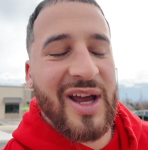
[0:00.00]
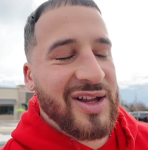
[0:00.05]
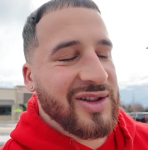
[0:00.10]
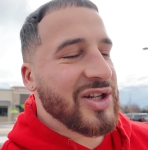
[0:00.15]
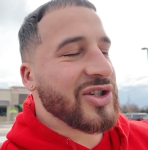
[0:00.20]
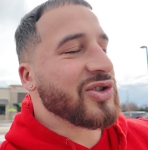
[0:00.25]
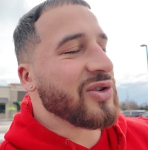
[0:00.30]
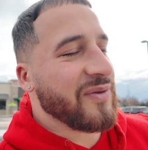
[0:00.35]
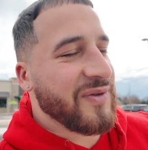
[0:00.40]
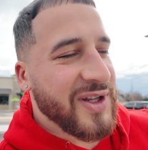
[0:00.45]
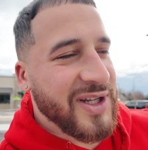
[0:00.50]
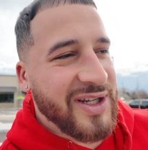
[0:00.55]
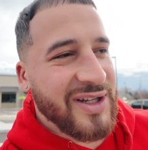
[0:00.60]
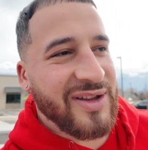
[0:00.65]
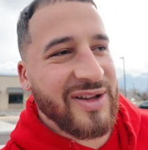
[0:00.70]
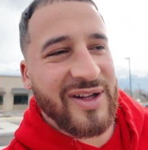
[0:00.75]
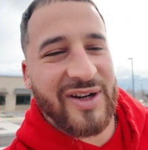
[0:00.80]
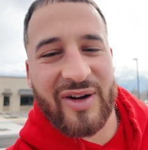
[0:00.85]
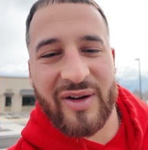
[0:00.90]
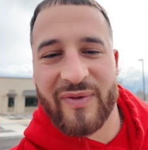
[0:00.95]
Unless you're
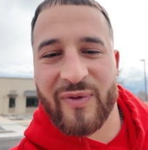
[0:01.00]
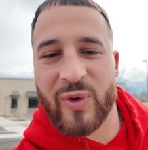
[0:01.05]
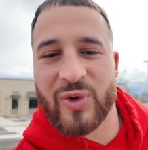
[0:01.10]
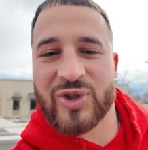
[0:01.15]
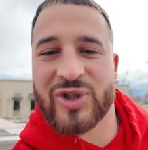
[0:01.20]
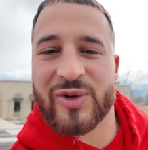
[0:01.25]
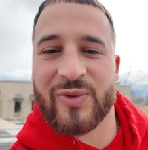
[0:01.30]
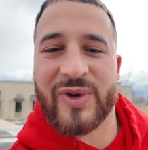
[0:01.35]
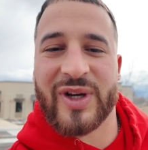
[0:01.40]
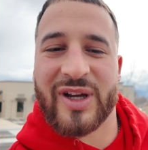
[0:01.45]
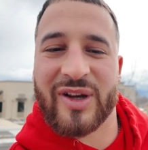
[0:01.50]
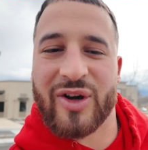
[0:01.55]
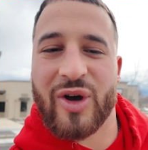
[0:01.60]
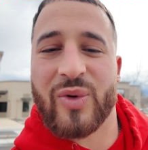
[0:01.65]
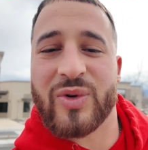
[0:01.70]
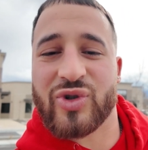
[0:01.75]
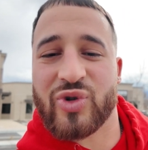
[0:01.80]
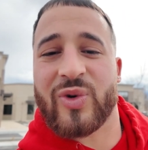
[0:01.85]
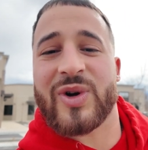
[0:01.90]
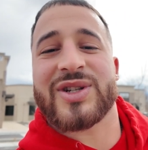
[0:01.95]
vegan, then unfortunately we can
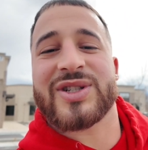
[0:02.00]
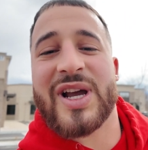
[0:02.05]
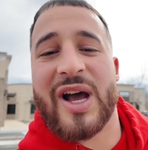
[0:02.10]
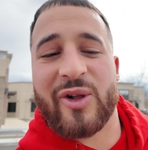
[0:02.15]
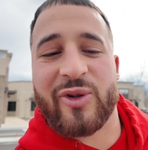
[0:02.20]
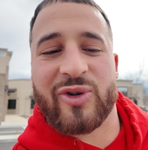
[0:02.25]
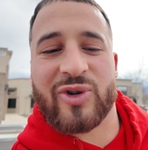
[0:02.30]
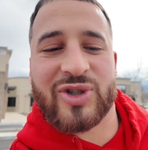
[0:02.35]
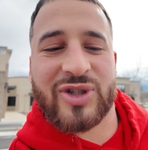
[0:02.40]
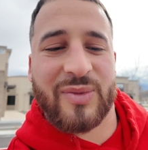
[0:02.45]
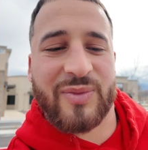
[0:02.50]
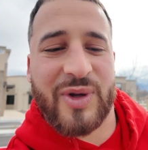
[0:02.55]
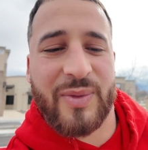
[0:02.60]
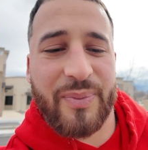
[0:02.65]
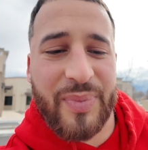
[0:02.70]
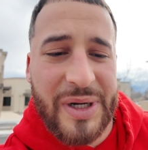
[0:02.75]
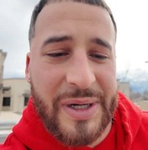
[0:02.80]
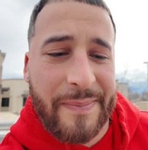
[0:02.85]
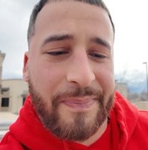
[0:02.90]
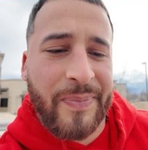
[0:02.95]
go enjoy a salad or something.
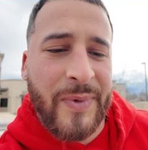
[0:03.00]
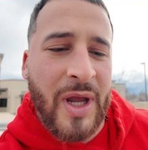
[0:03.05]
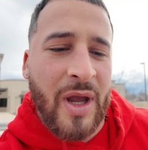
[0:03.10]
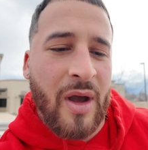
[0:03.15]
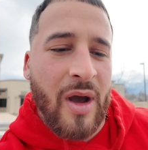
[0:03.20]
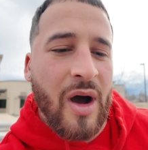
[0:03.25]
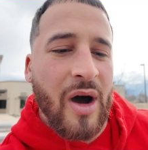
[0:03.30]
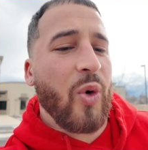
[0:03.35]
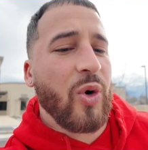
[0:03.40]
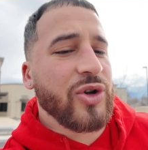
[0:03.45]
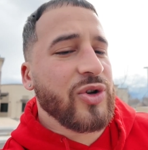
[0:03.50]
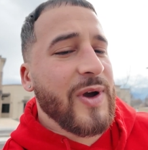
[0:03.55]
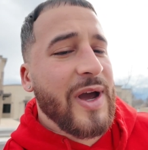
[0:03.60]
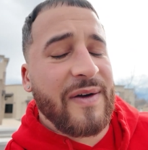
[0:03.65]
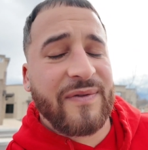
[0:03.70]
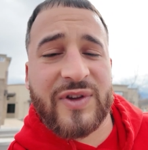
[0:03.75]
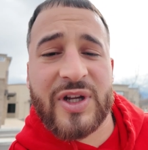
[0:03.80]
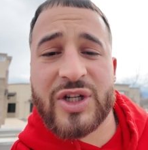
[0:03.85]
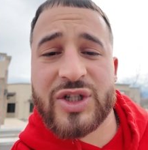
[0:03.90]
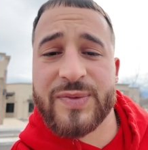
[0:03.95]
Or you
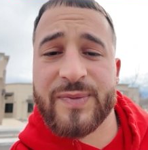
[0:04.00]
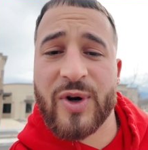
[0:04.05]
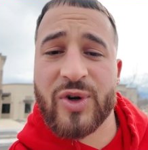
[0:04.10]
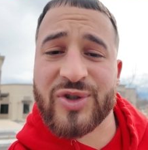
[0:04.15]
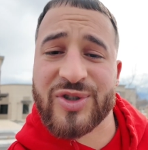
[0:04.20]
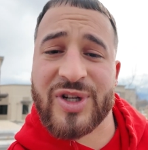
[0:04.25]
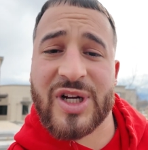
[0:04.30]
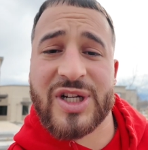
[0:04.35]
have Dutch Bros.